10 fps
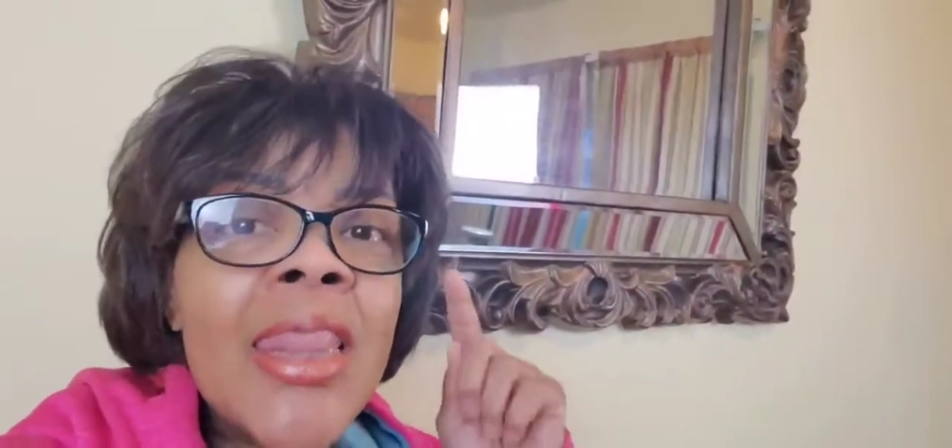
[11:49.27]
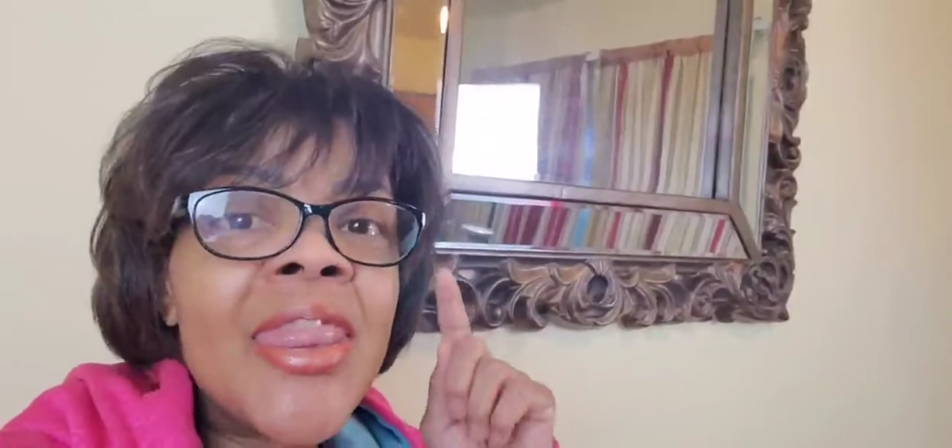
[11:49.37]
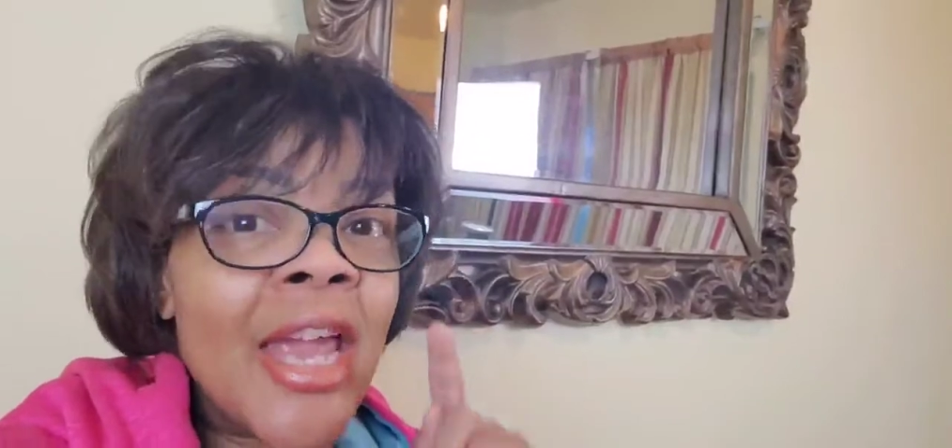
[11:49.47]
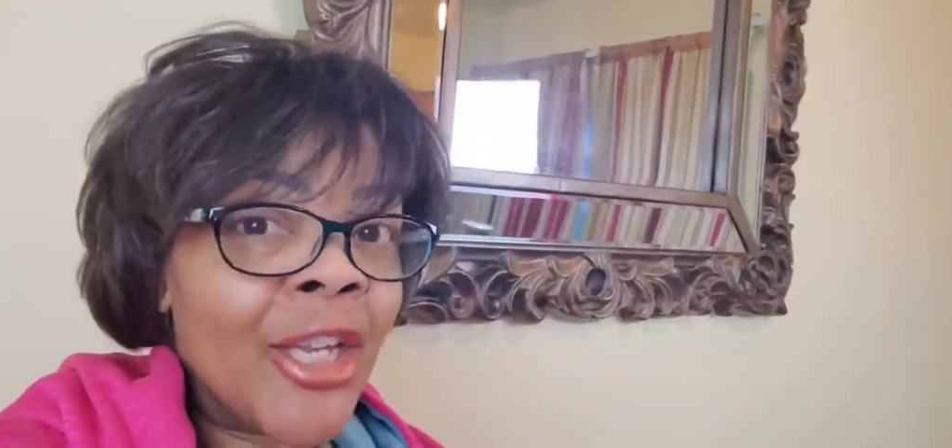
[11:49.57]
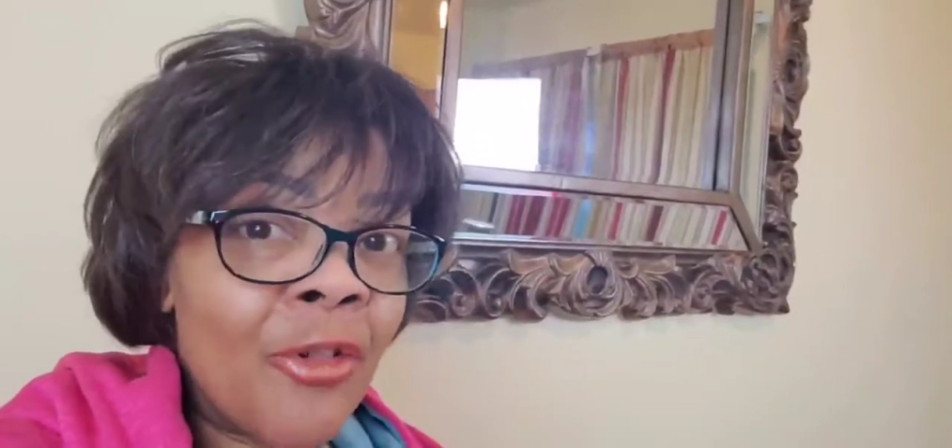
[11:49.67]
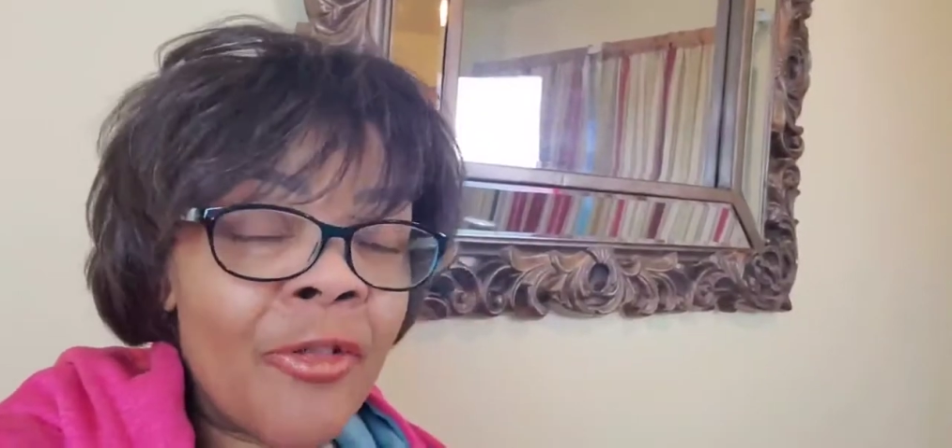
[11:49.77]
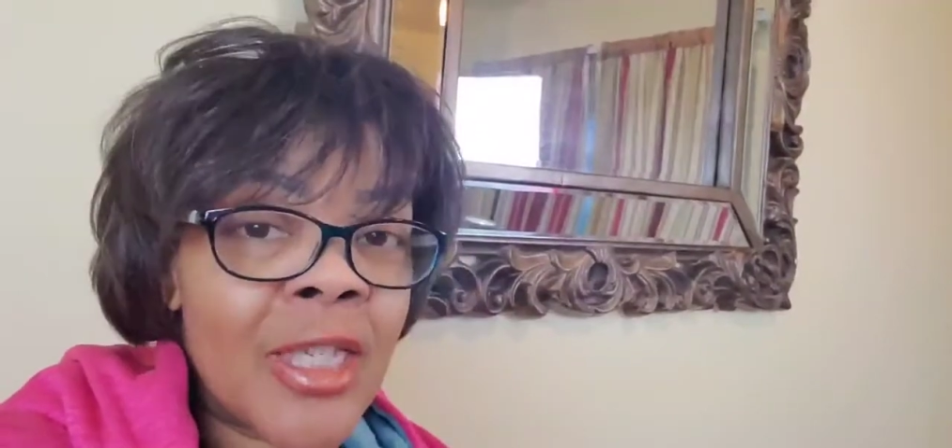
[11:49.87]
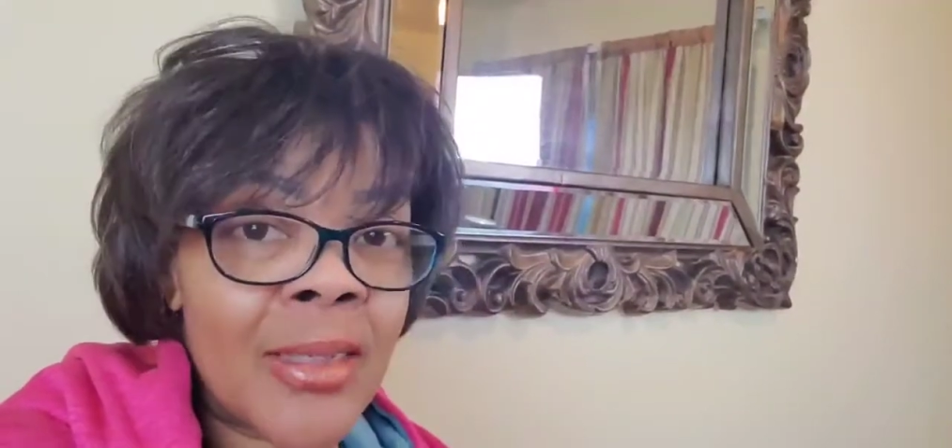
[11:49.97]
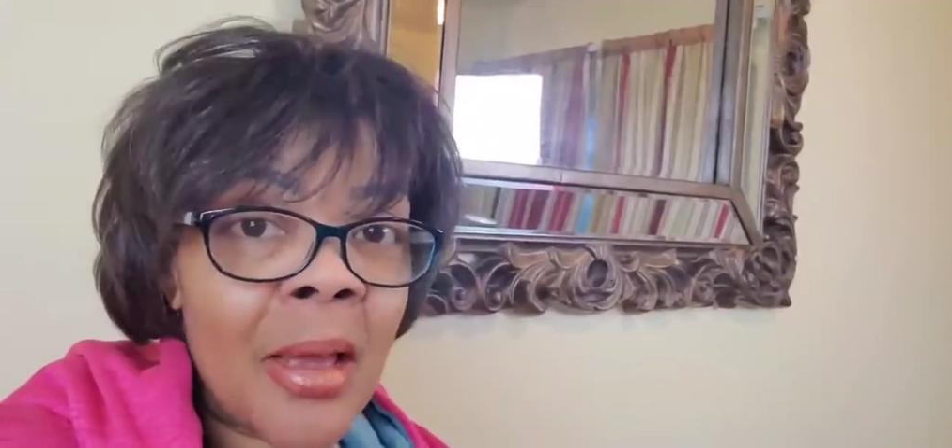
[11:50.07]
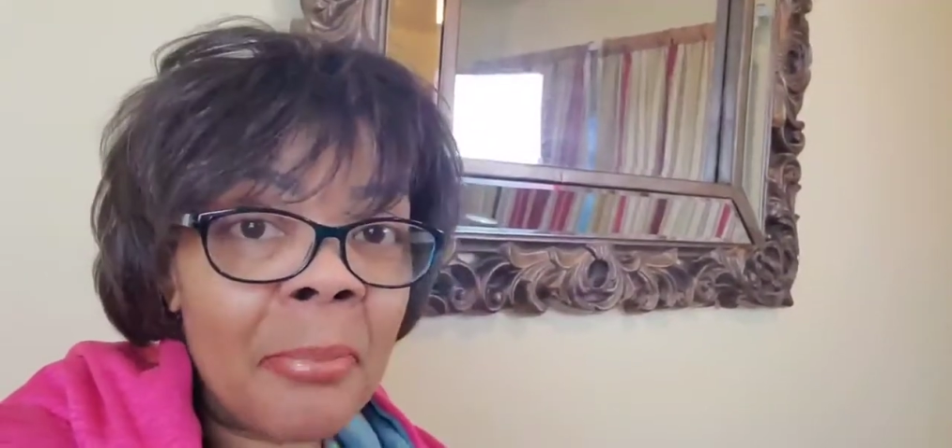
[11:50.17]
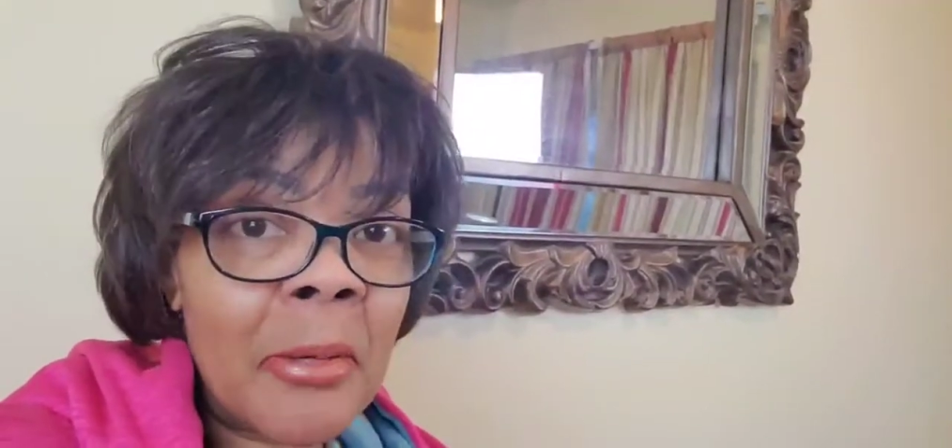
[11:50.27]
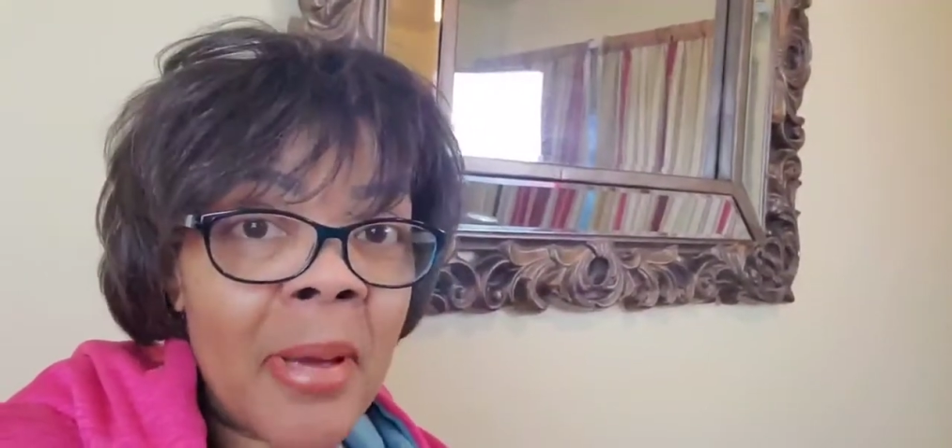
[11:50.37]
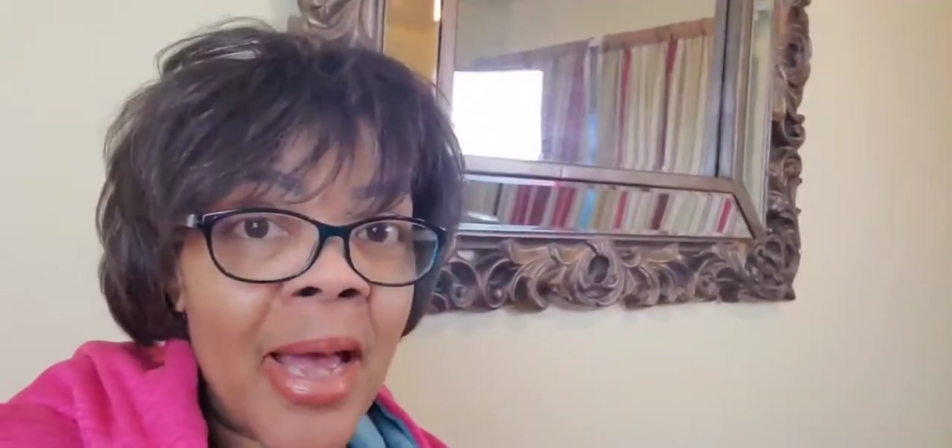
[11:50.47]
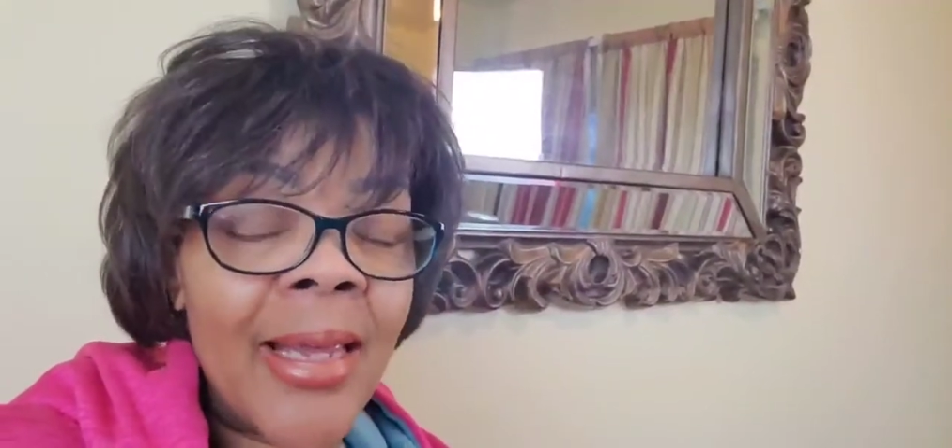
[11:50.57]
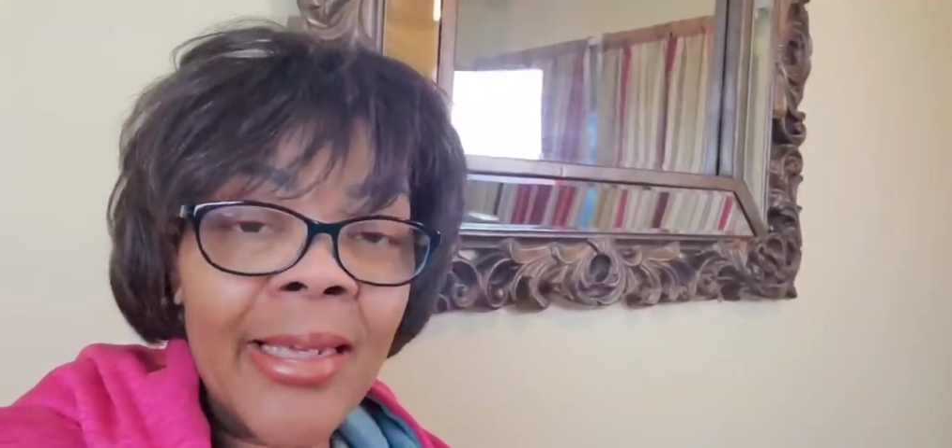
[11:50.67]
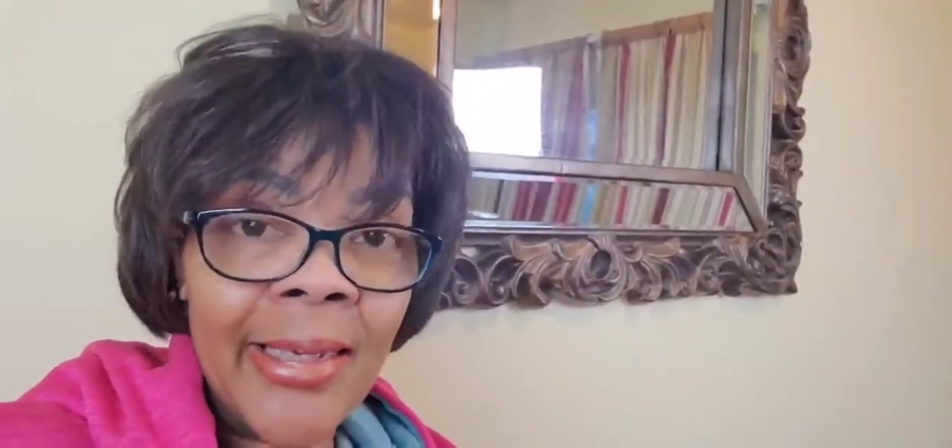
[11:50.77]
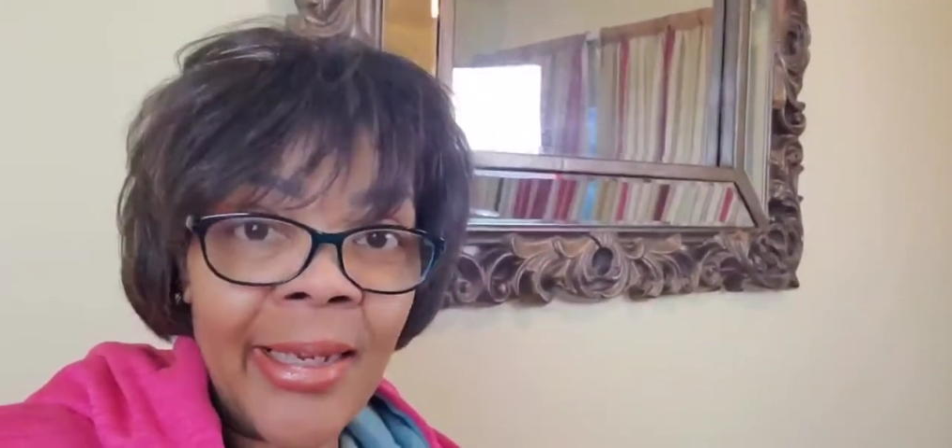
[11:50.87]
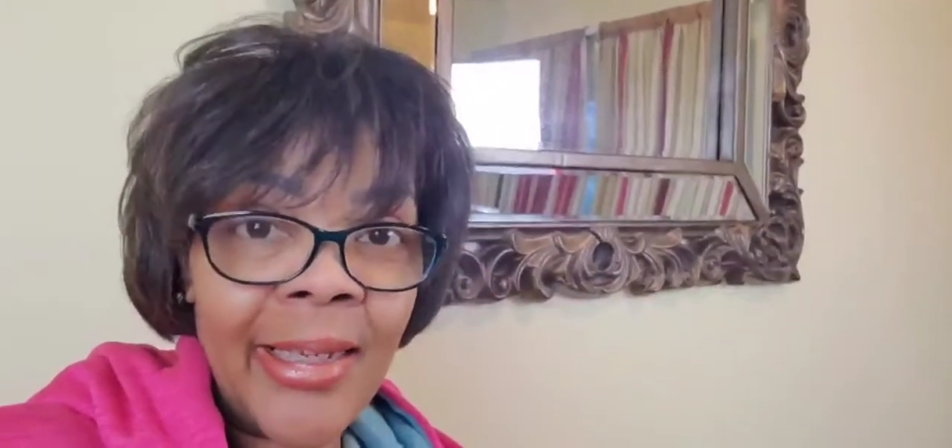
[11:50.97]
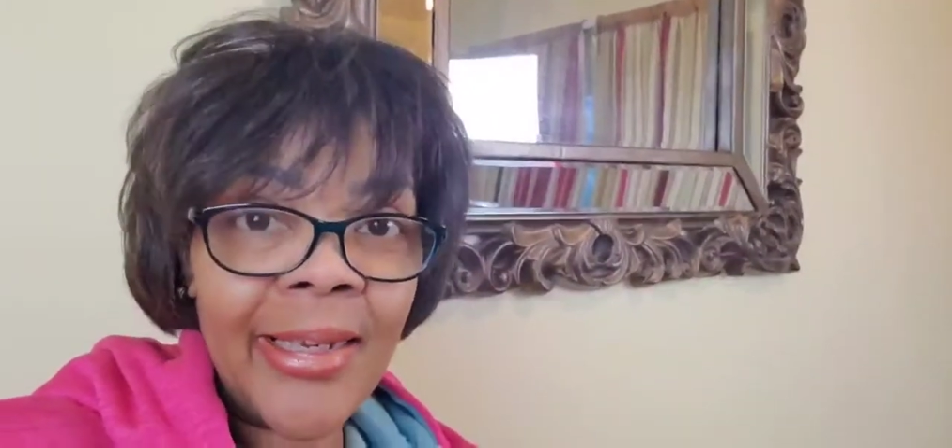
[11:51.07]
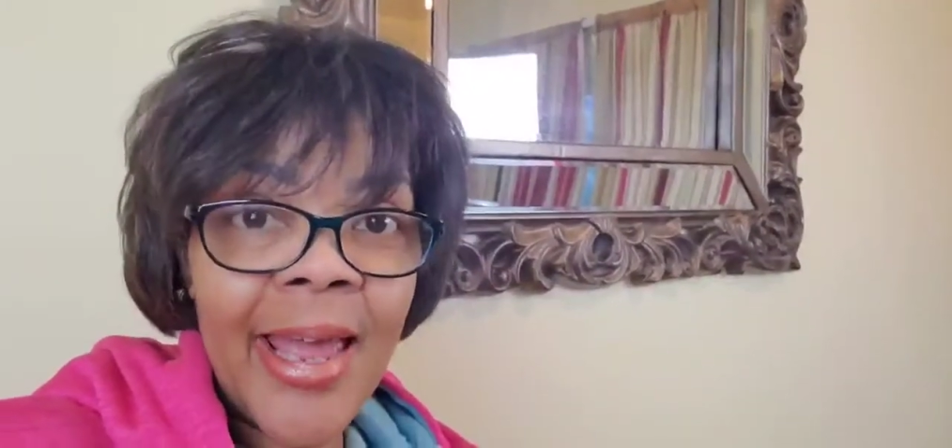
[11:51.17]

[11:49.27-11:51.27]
Thank you for stopping by again